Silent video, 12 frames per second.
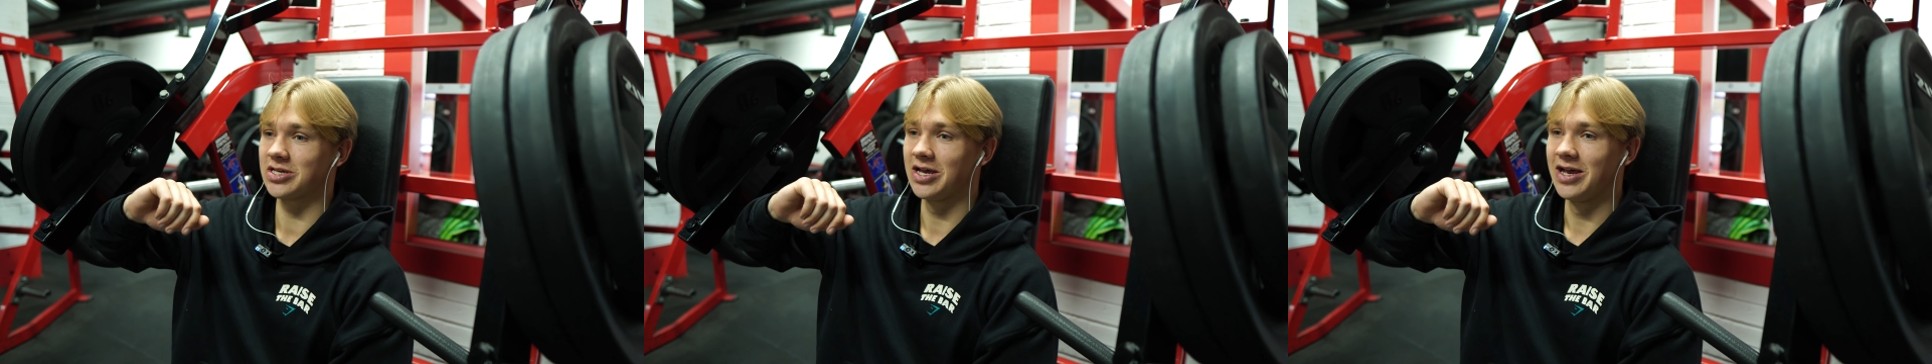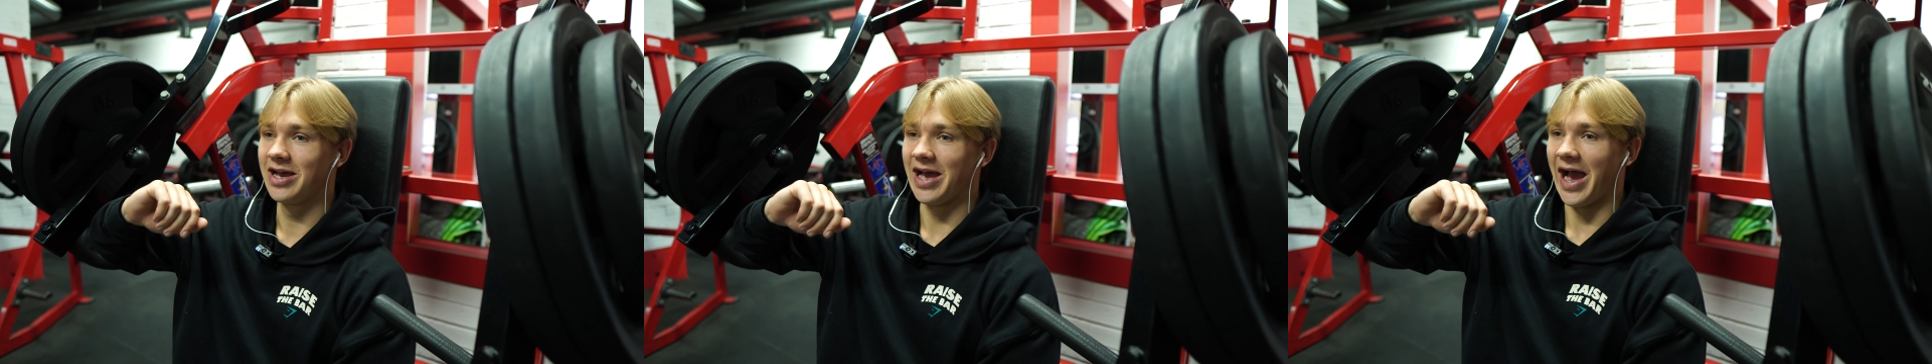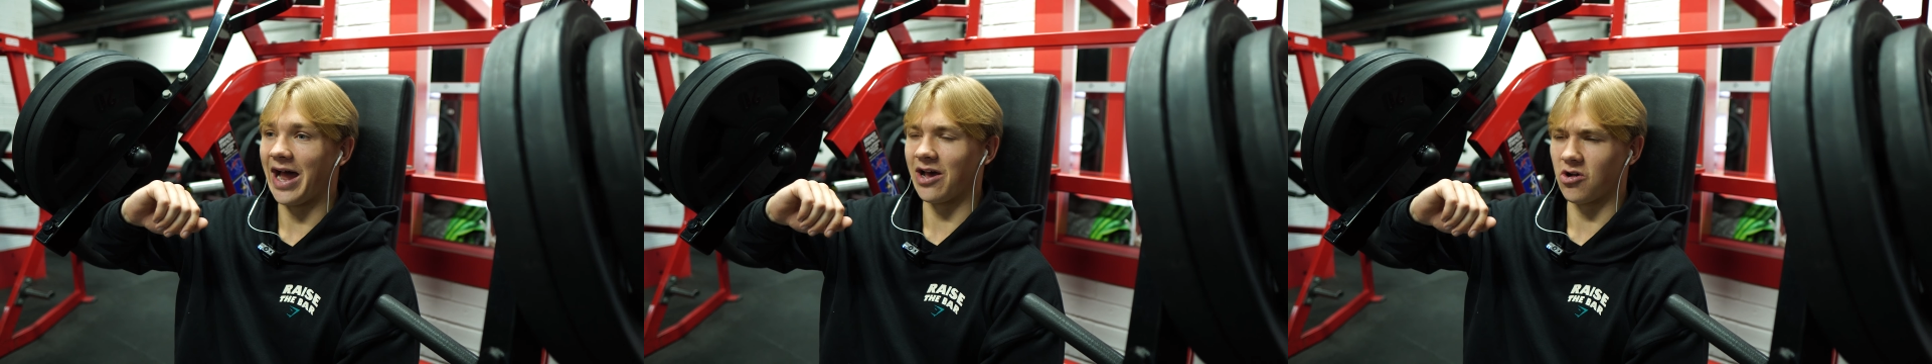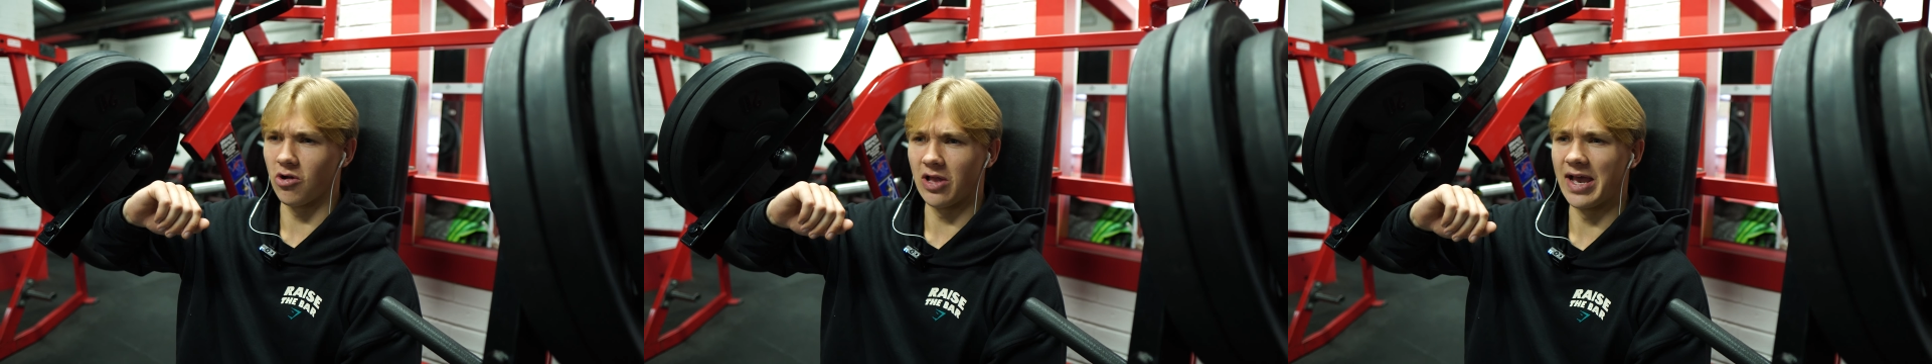and
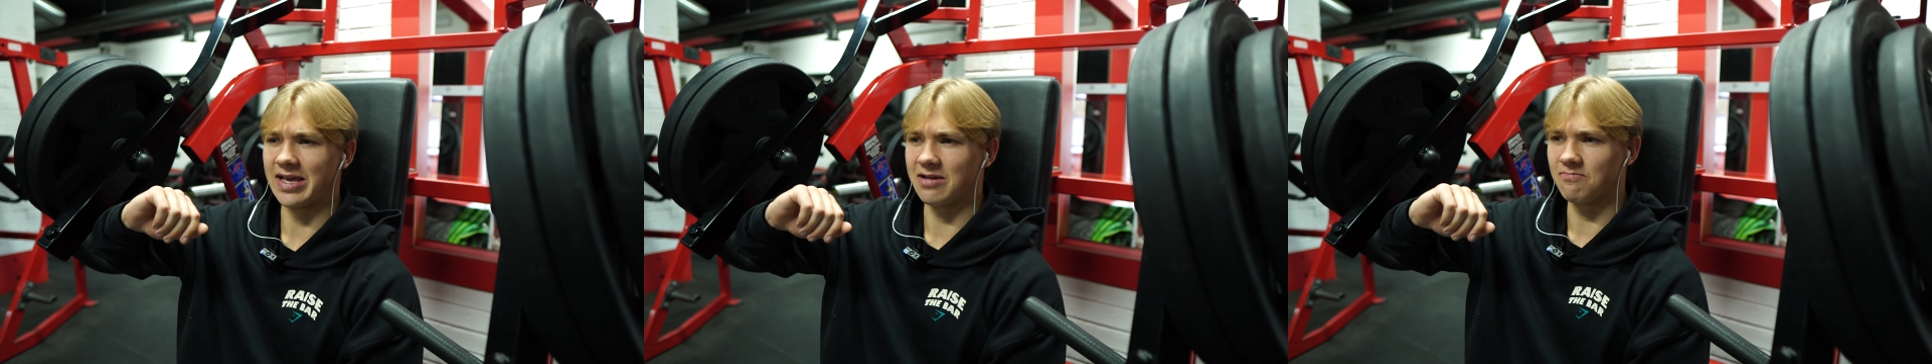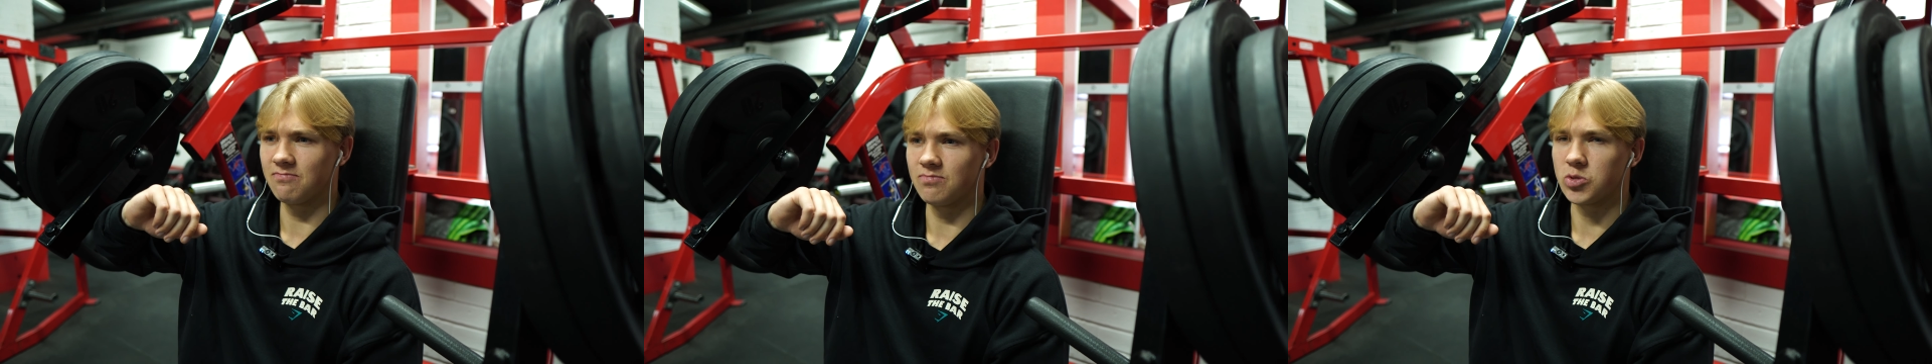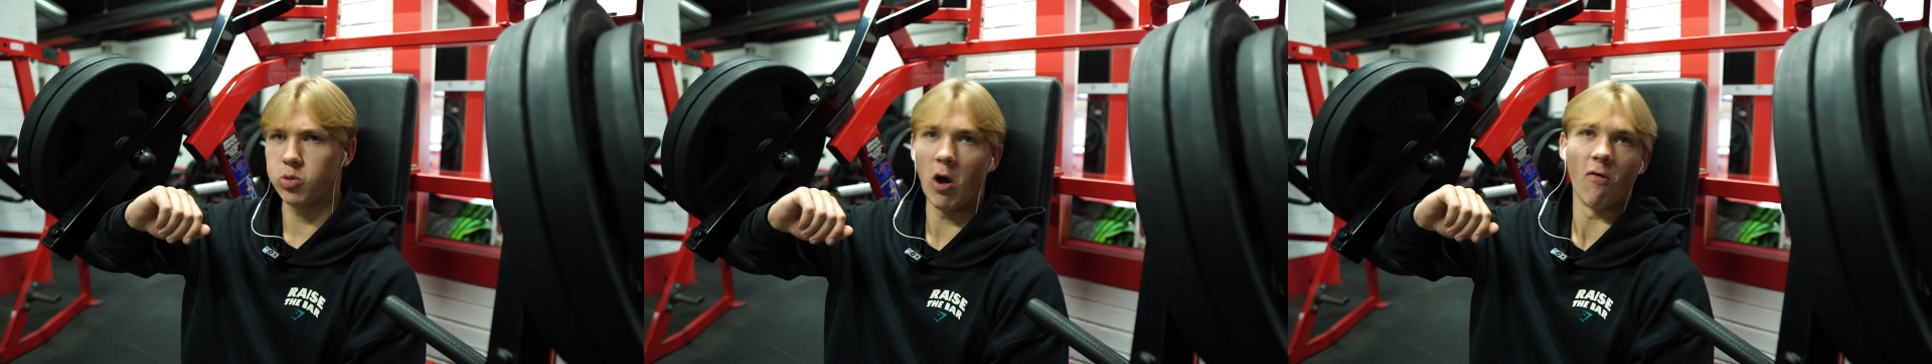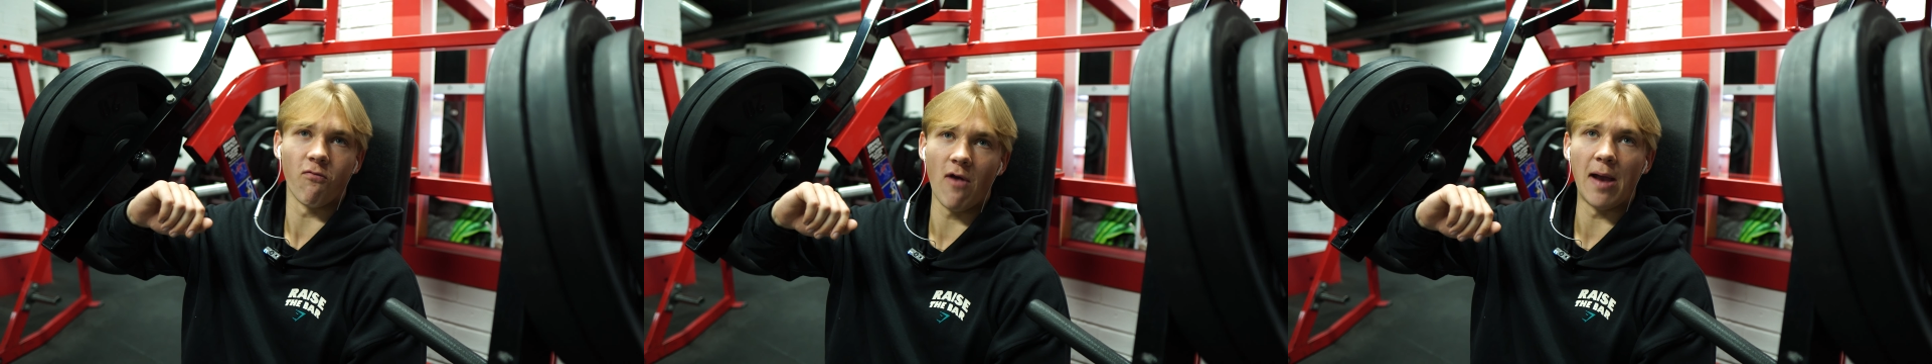I got like
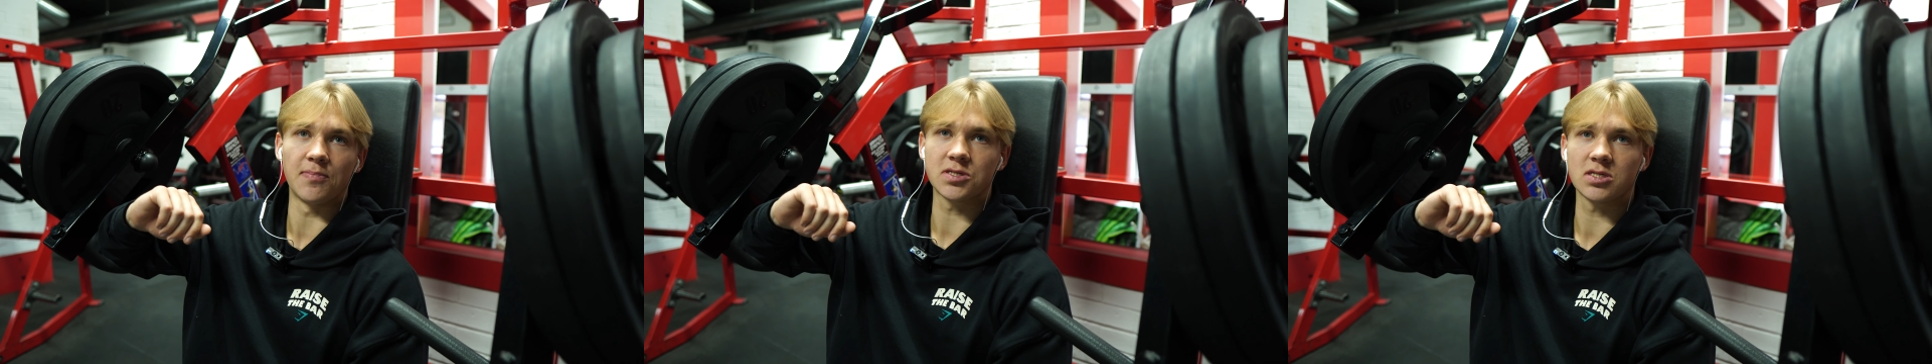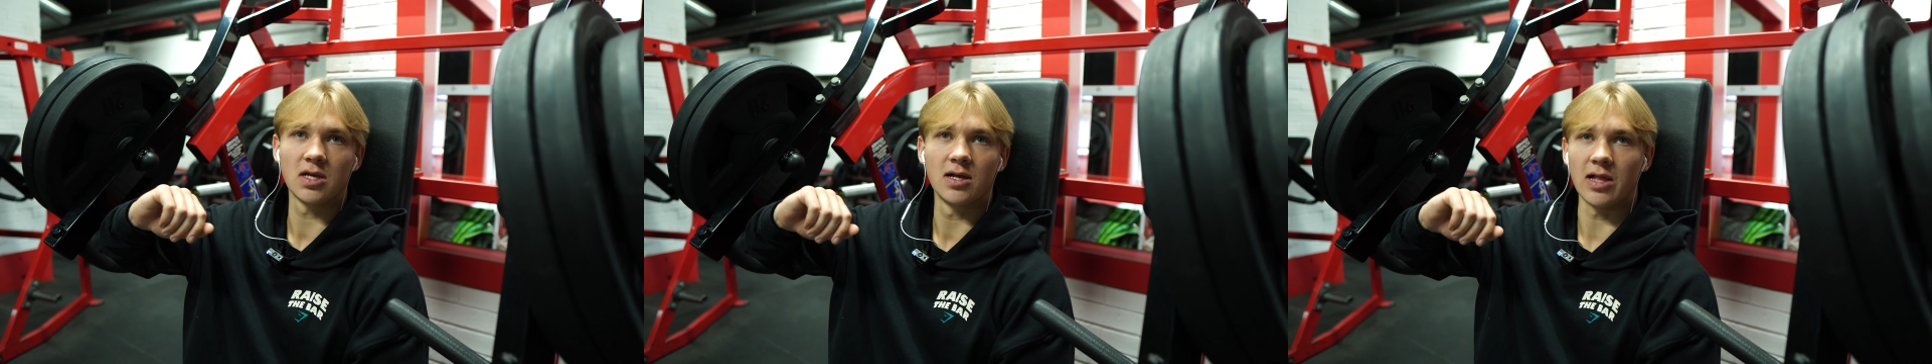12 reps.